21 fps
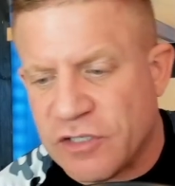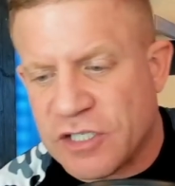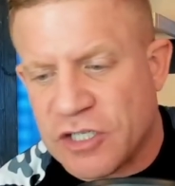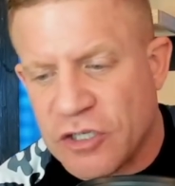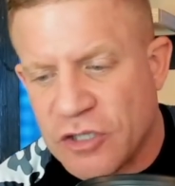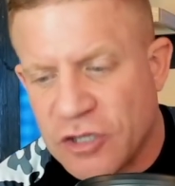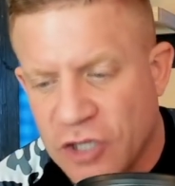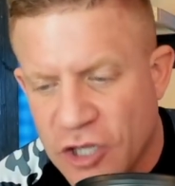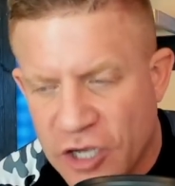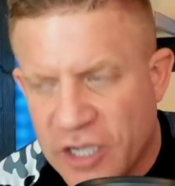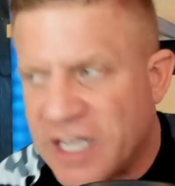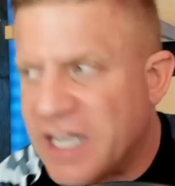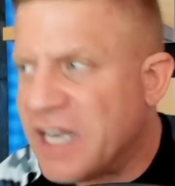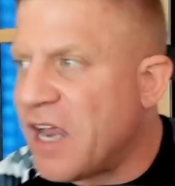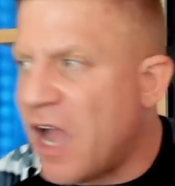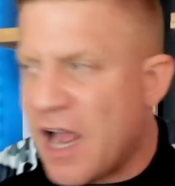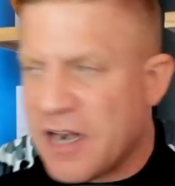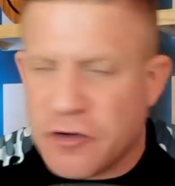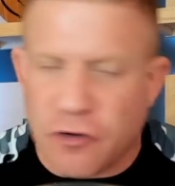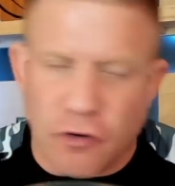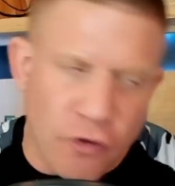He's good looking,
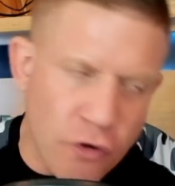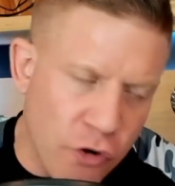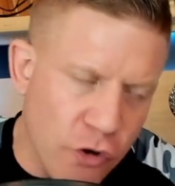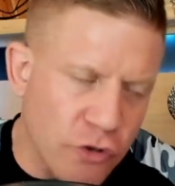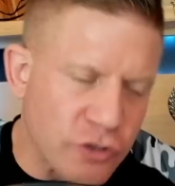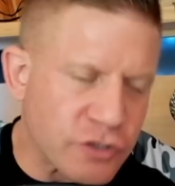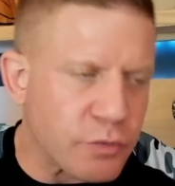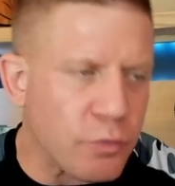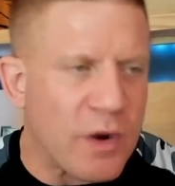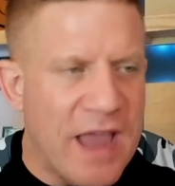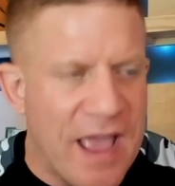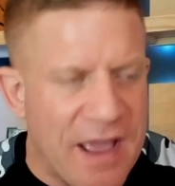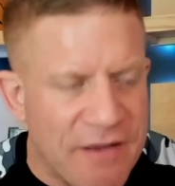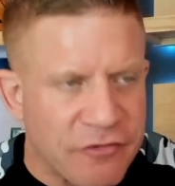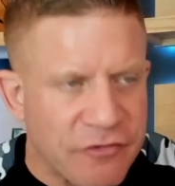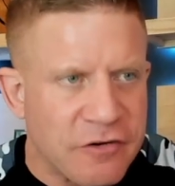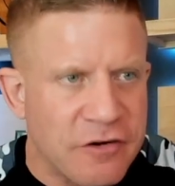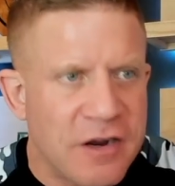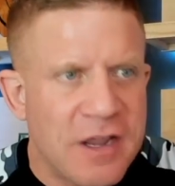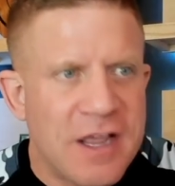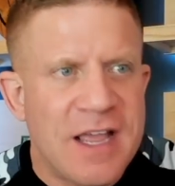hot girls,
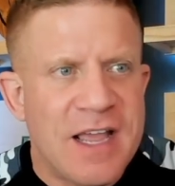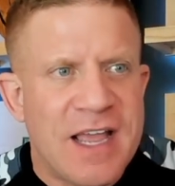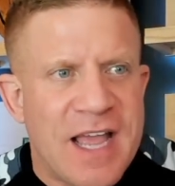whatever.